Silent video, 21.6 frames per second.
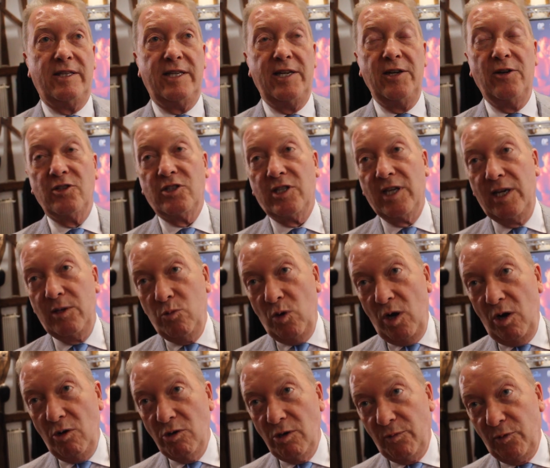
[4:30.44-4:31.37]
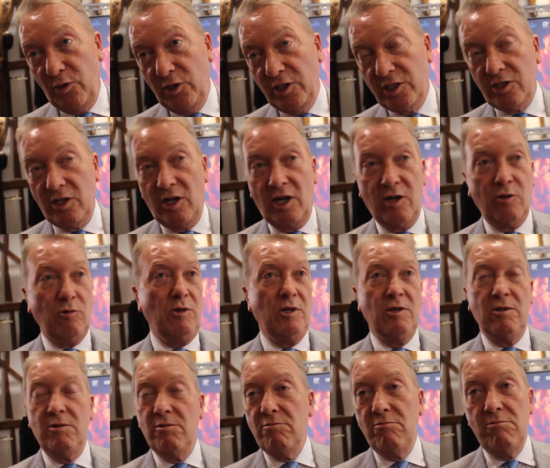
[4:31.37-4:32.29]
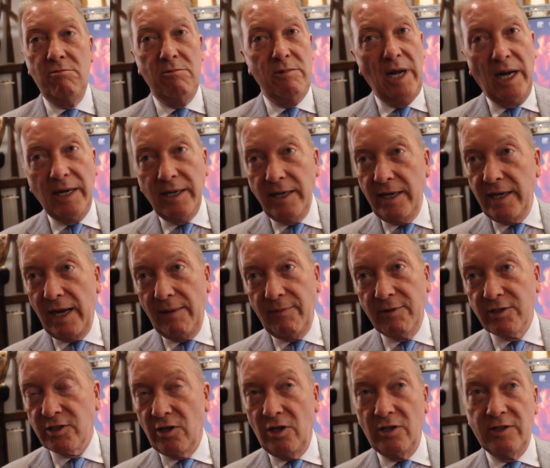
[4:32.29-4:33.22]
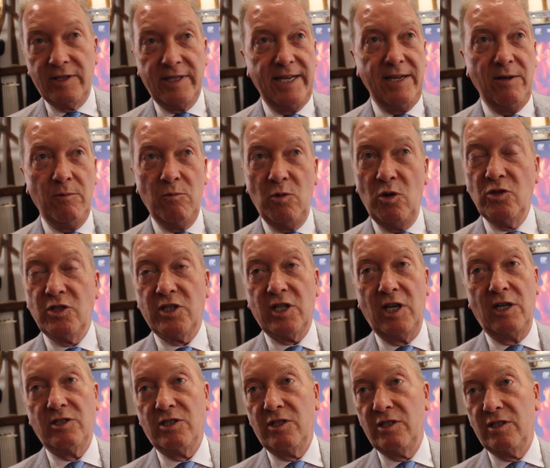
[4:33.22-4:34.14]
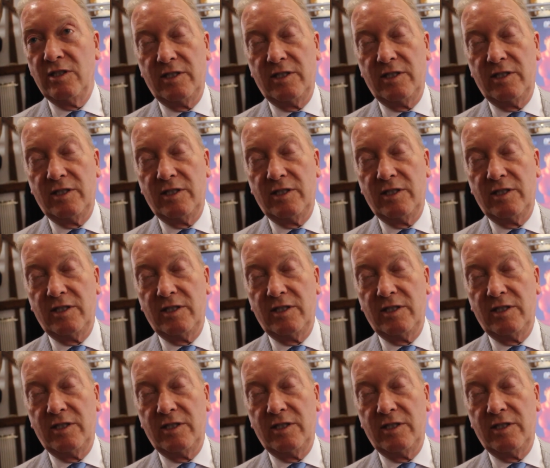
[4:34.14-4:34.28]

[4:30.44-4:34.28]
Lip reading: Deontay Wilder for his title. None of the others, guys. Deontay's